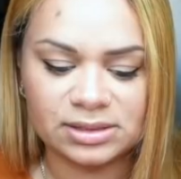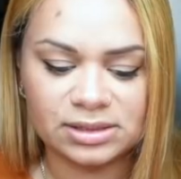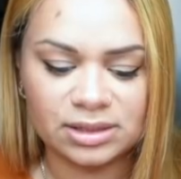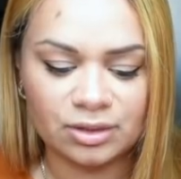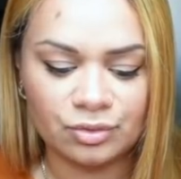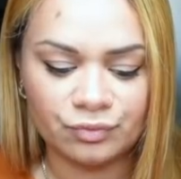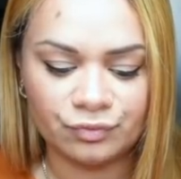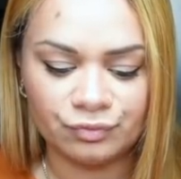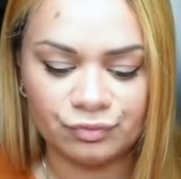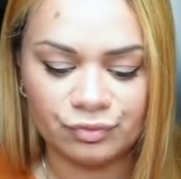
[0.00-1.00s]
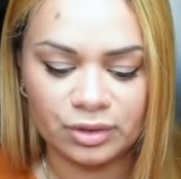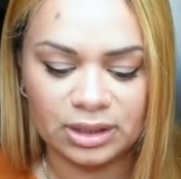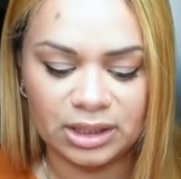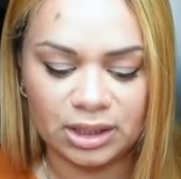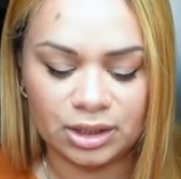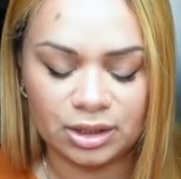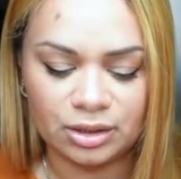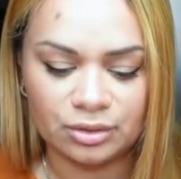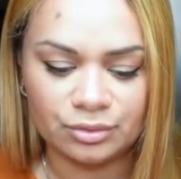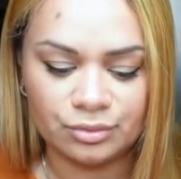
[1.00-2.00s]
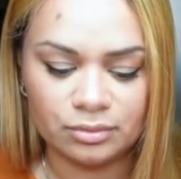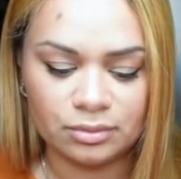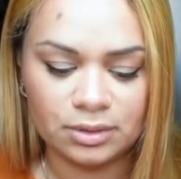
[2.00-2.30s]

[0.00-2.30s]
still really cute.